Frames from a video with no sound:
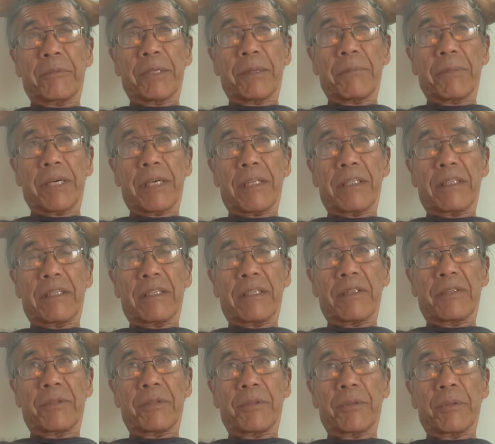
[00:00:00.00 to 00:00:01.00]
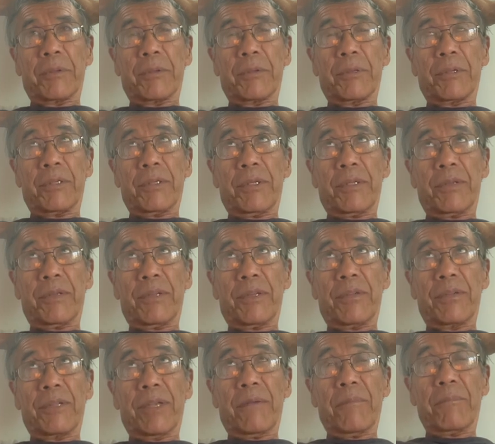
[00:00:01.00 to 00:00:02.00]
the mind. So
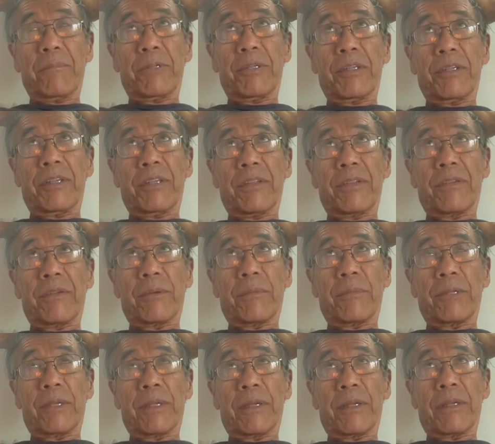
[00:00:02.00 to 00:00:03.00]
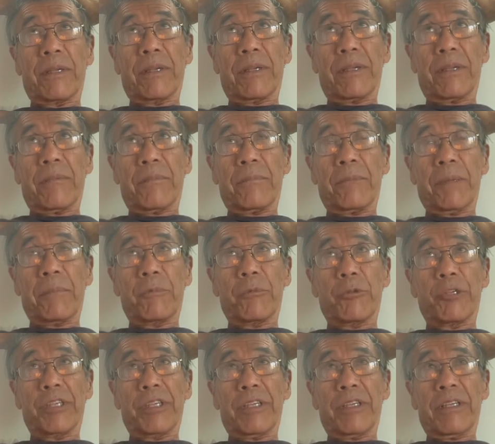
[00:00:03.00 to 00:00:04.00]
there's emptiness of the
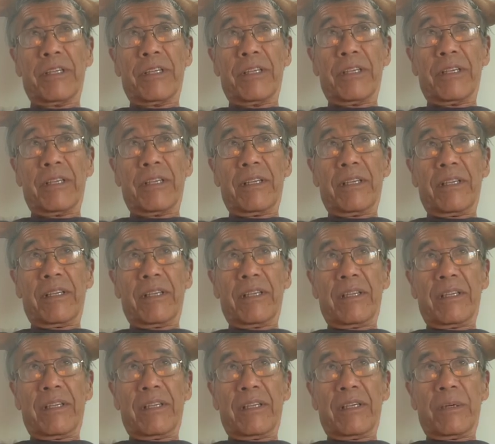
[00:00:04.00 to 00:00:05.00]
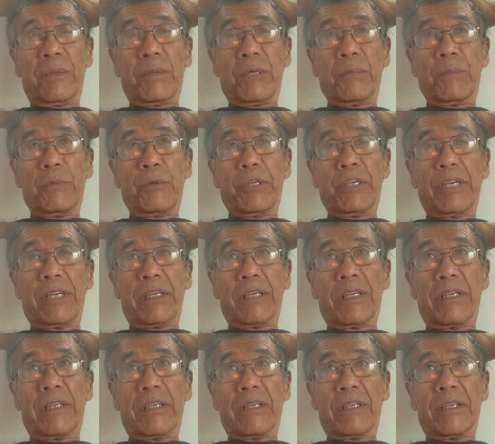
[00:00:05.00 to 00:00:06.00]
memory when we are
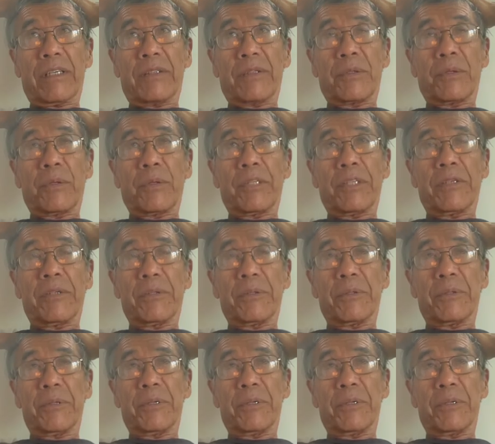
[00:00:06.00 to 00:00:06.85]
so little.